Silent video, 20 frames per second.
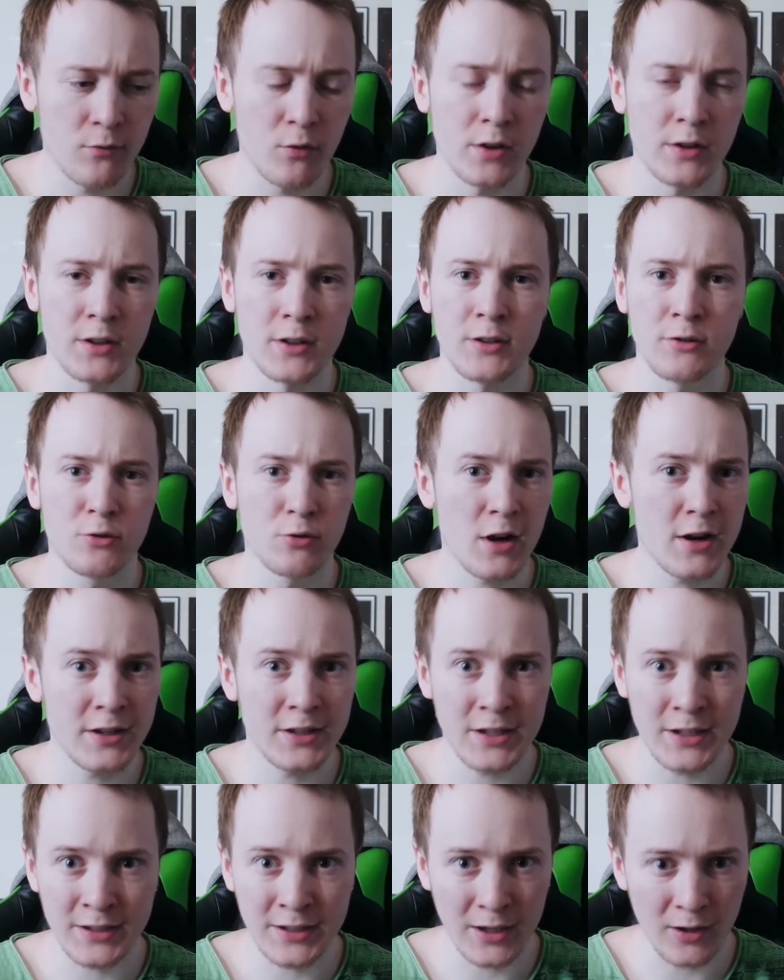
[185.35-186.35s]
I've went into great
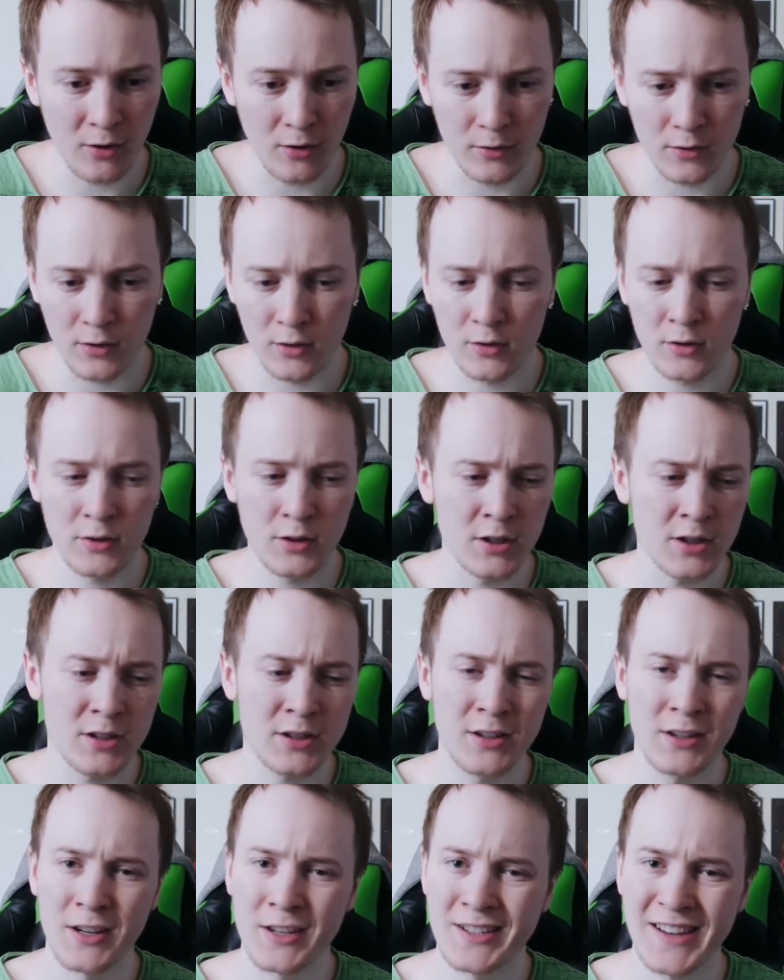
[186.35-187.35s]
detail and
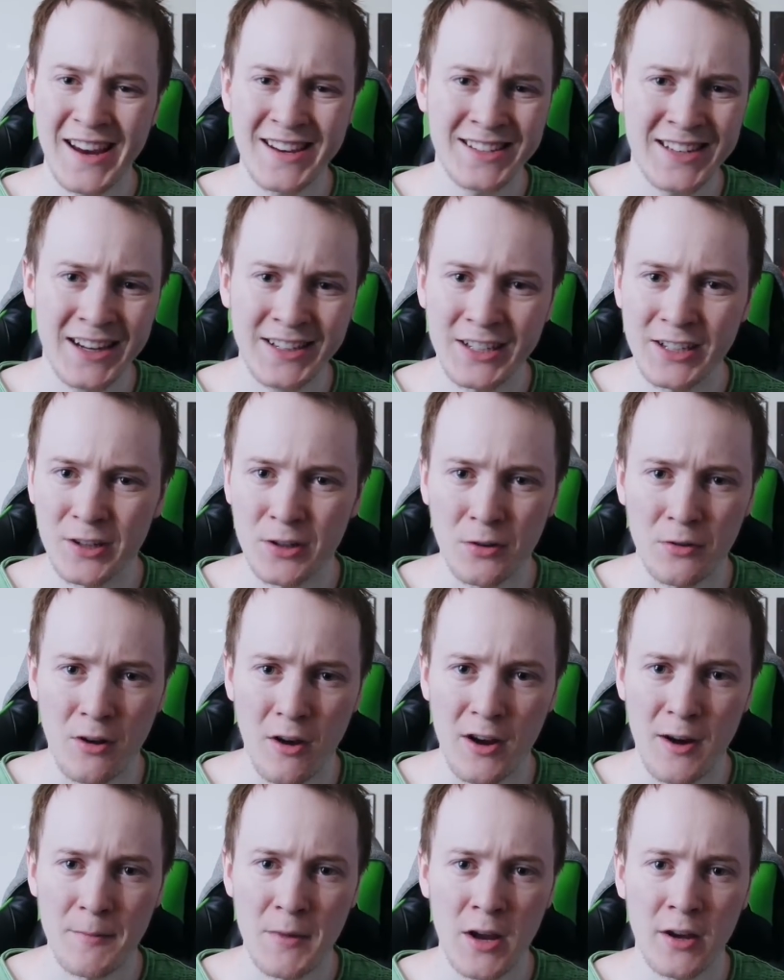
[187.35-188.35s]
just, just dissecting the
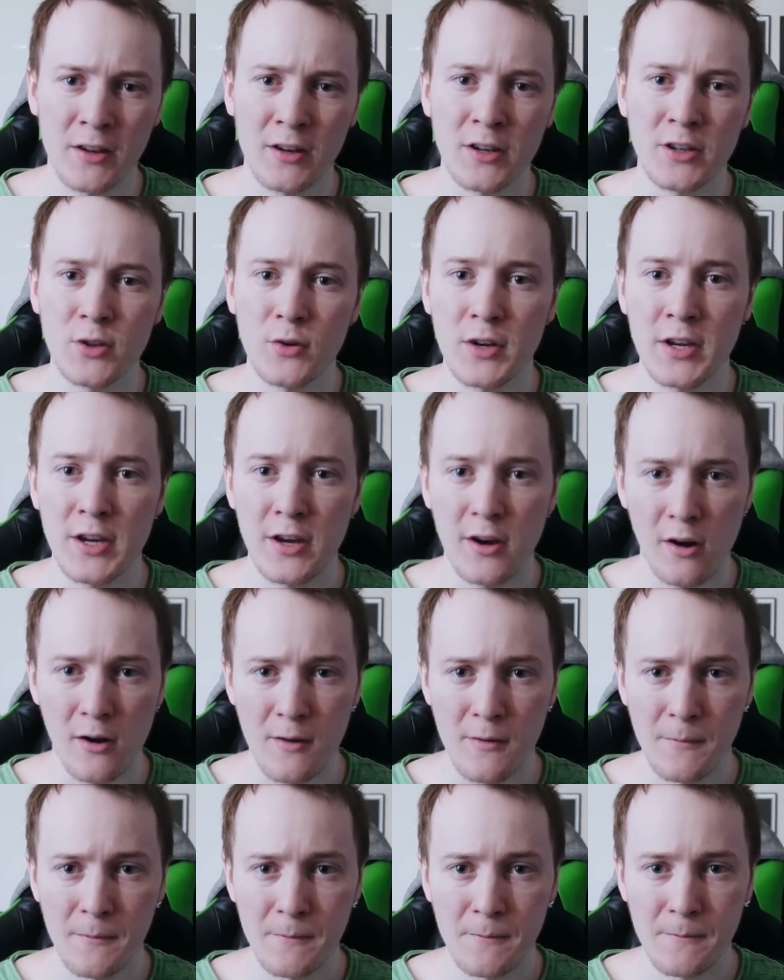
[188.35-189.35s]
Quran. I'm not going to do it
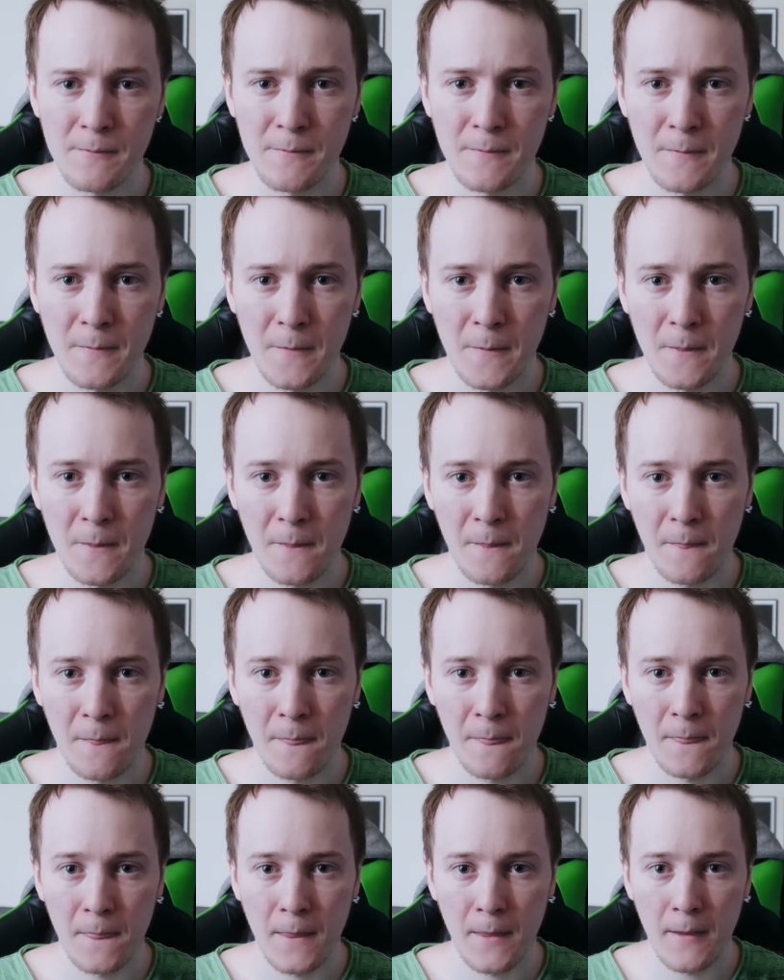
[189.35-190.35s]
here.
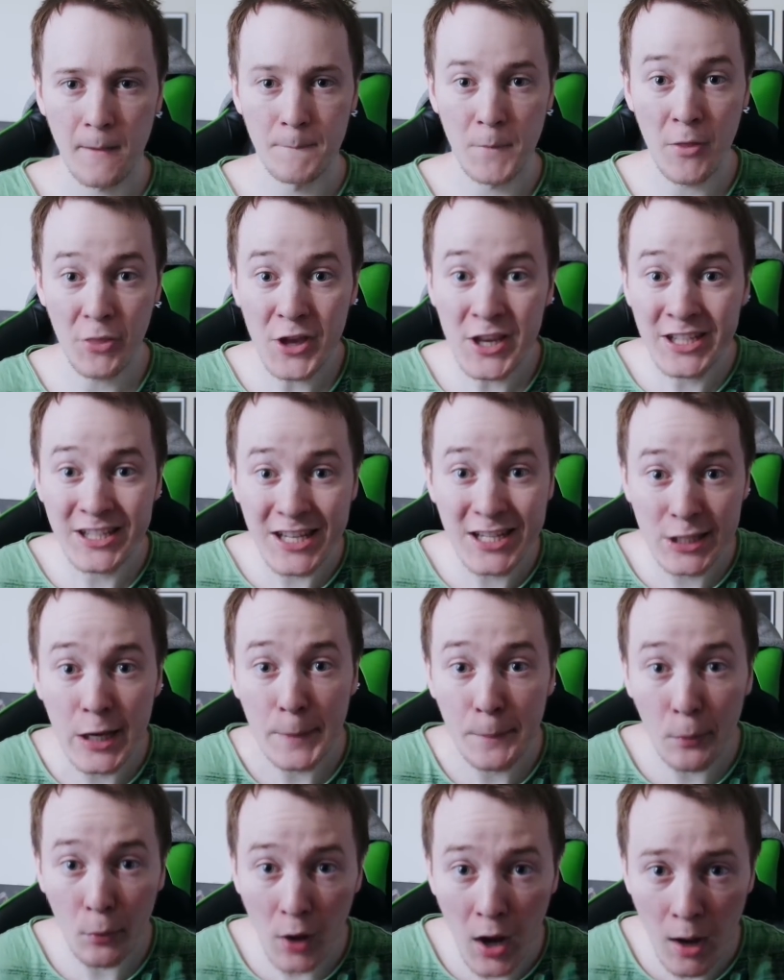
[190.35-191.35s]
But this is a
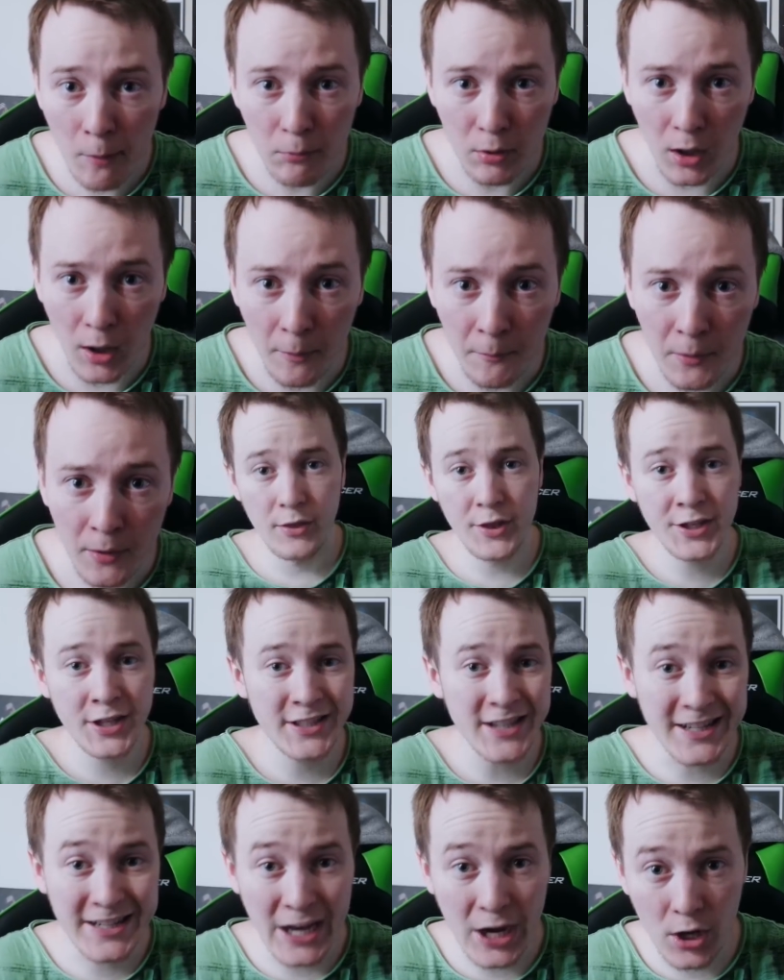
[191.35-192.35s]
problem. This
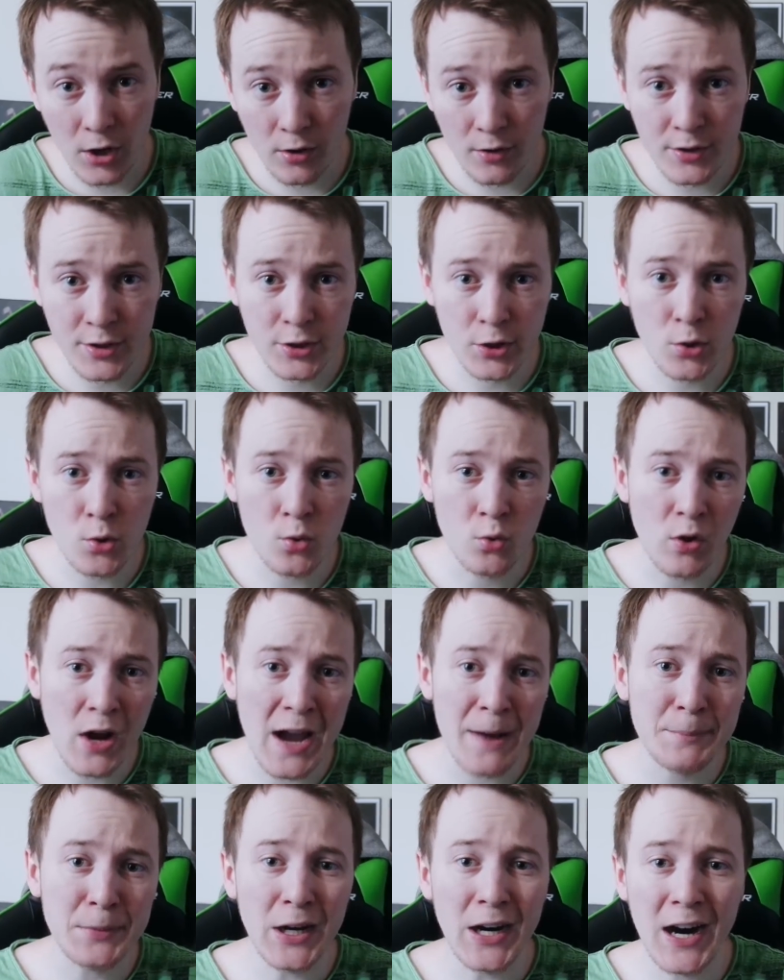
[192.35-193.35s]
is a terrorist who
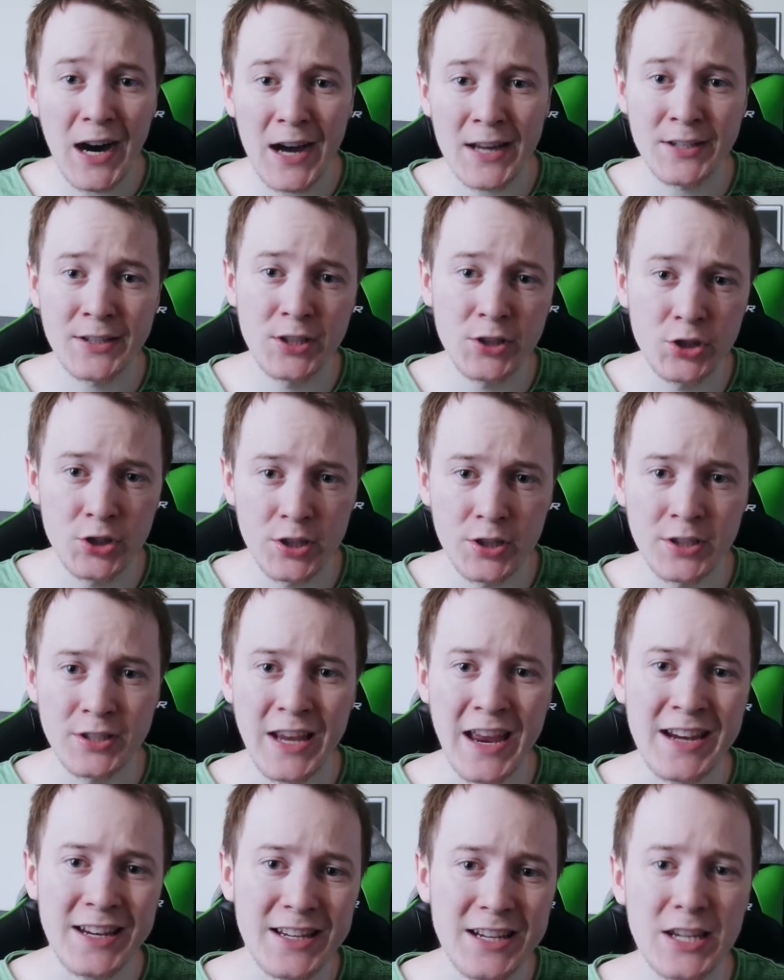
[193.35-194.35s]
grabbed hostages
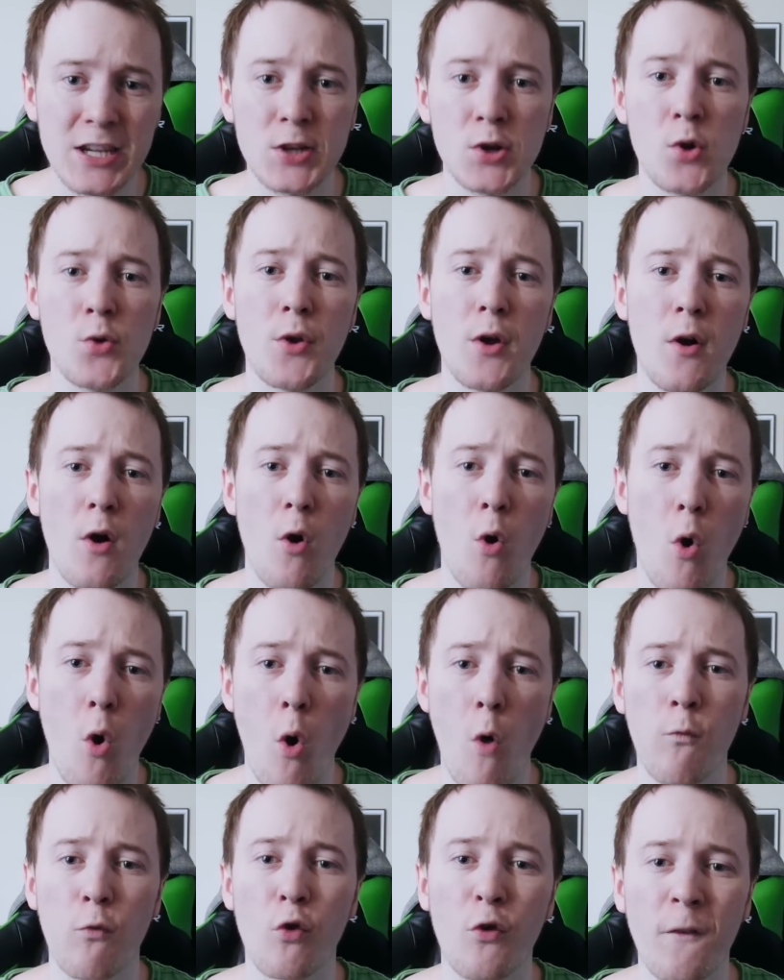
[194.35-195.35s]
and killed
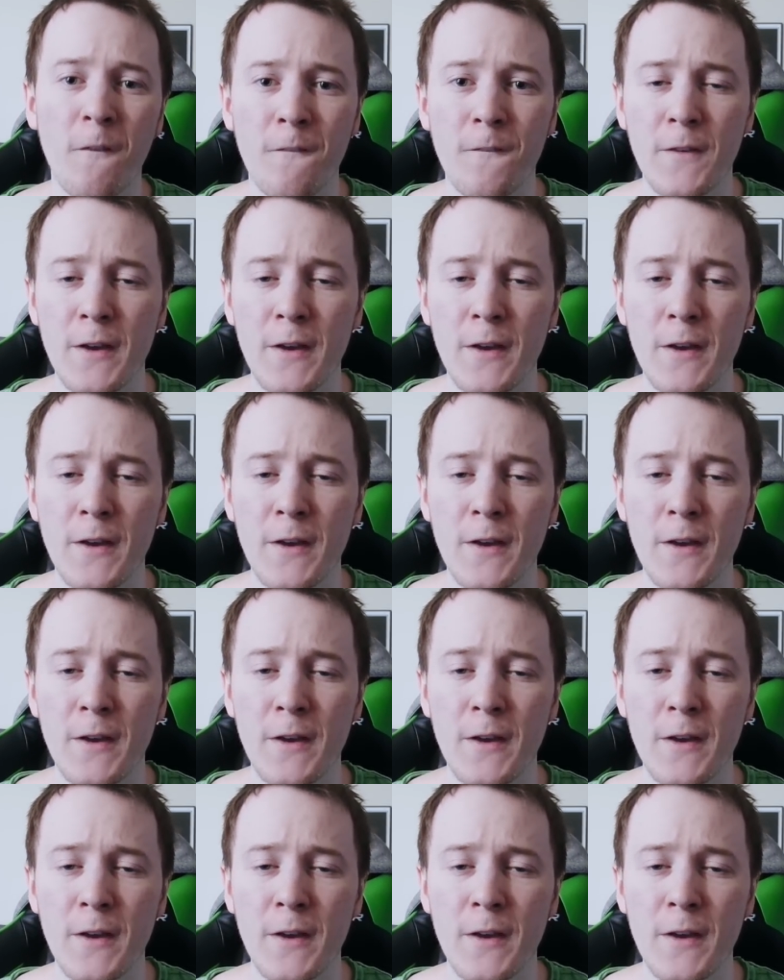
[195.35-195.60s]
over